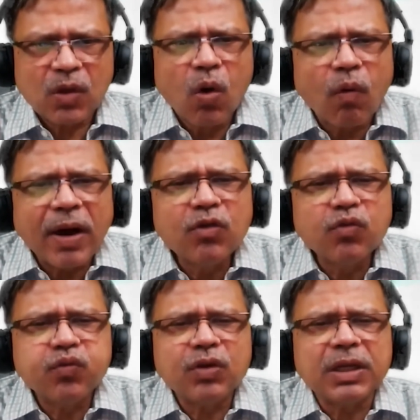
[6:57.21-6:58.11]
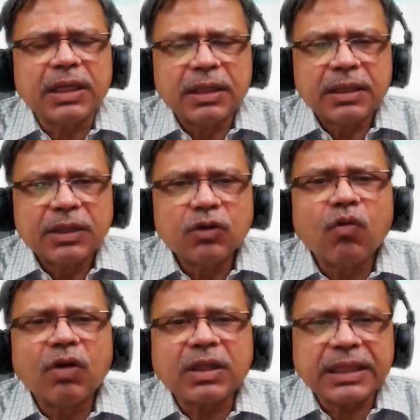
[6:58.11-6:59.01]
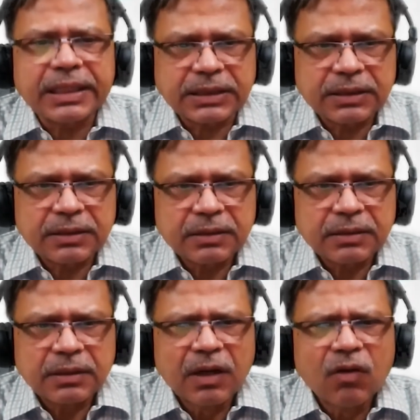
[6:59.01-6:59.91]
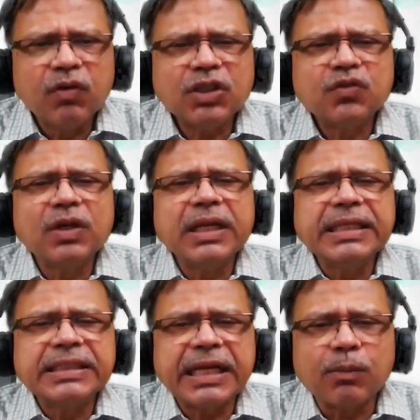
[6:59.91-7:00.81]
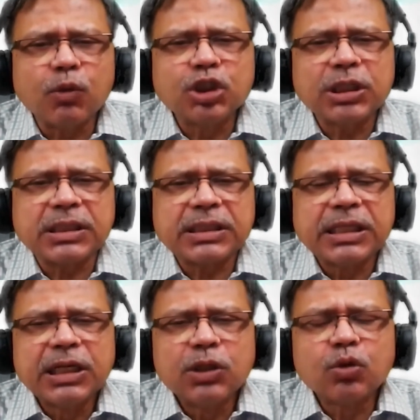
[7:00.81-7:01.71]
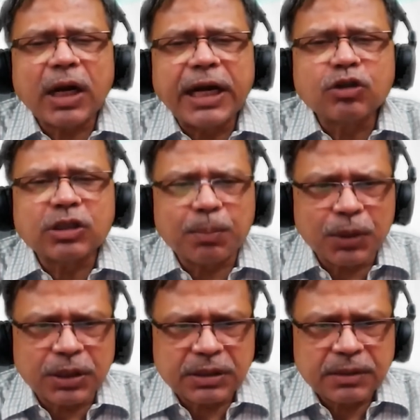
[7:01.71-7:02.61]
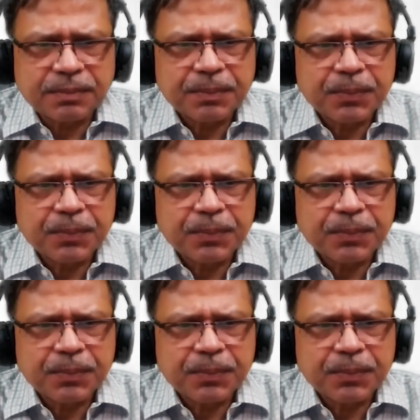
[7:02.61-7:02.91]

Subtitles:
Why you feel you're worthless. Which feelings and emotions you to suppress.